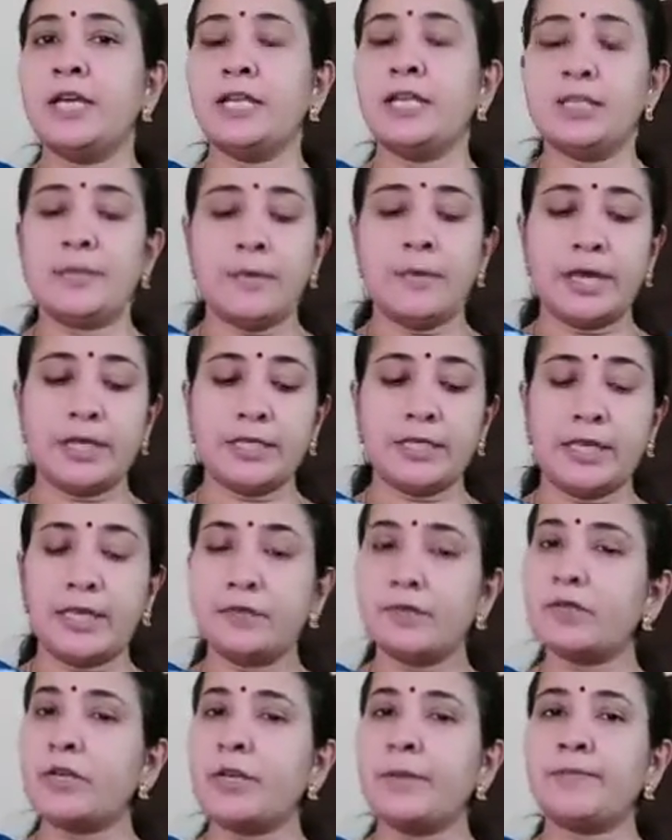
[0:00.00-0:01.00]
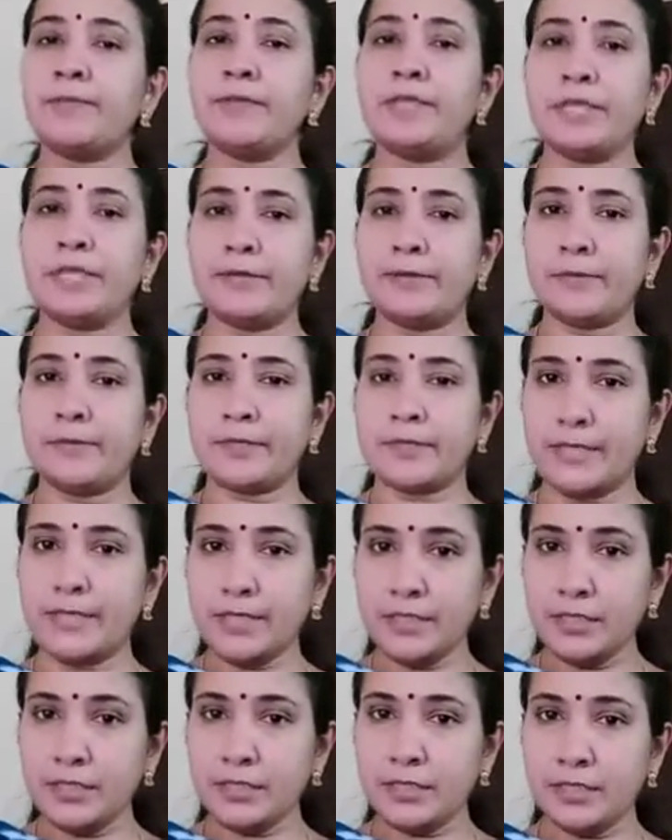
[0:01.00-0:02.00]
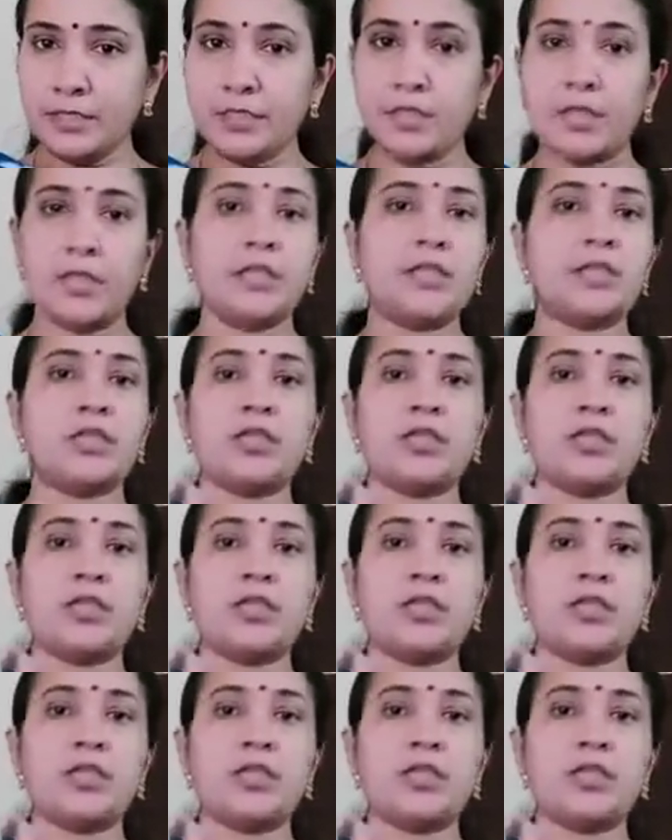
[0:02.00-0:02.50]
the bargain from the king? He did